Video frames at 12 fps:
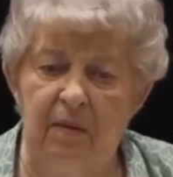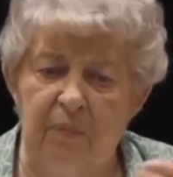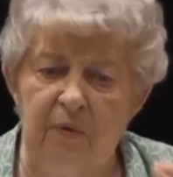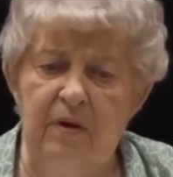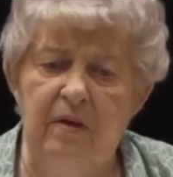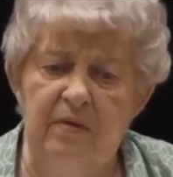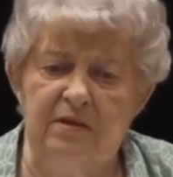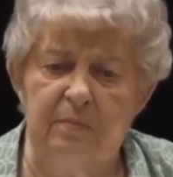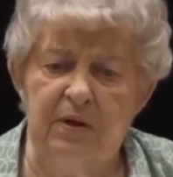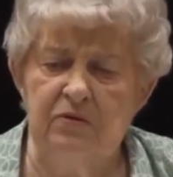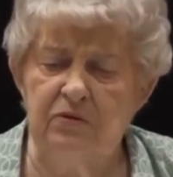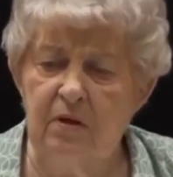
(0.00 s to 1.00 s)
They printed
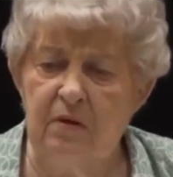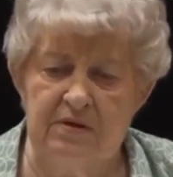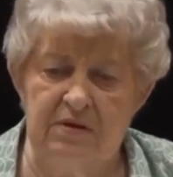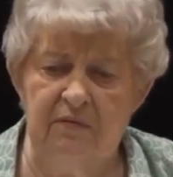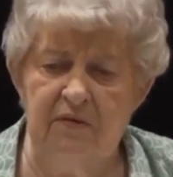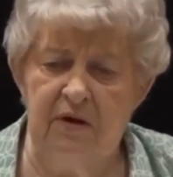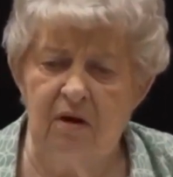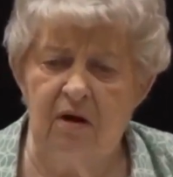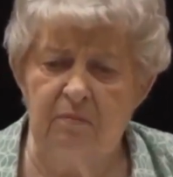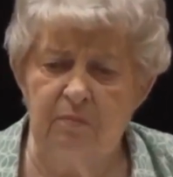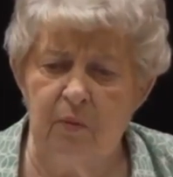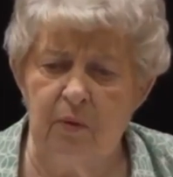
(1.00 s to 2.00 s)
this picture on this heavy
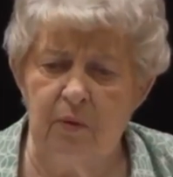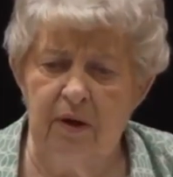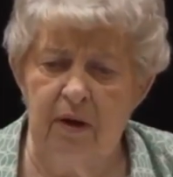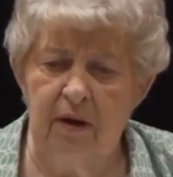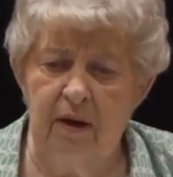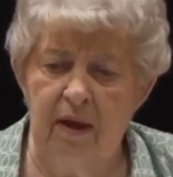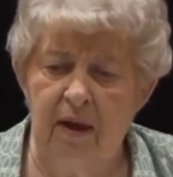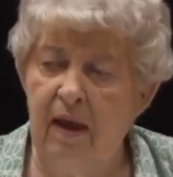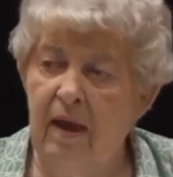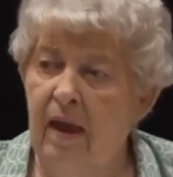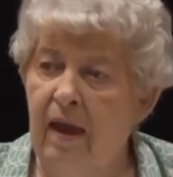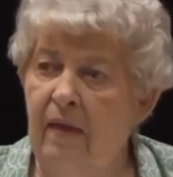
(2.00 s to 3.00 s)
cardboard,
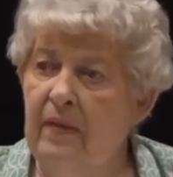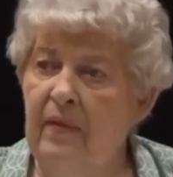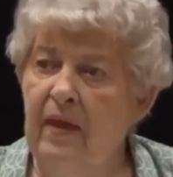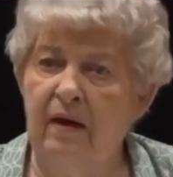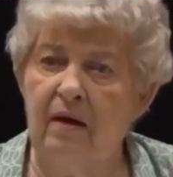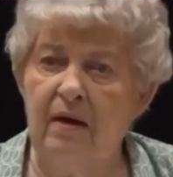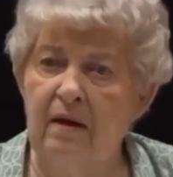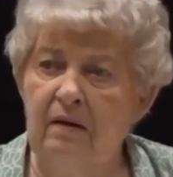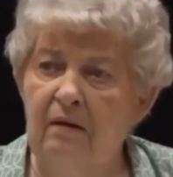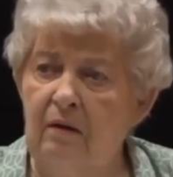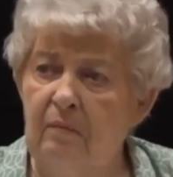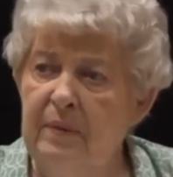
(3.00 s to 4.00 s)
and then they cut
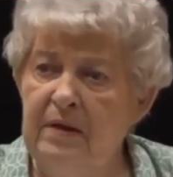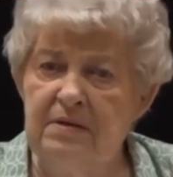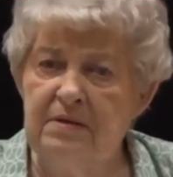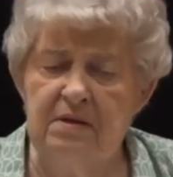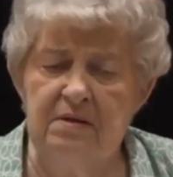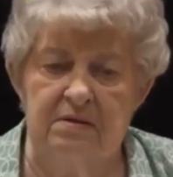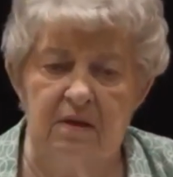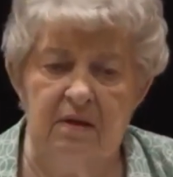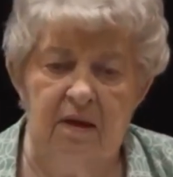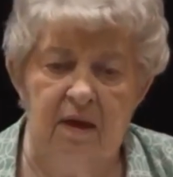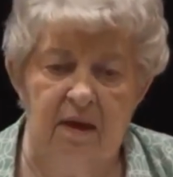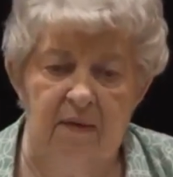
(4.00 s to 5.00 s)
it in little pieces,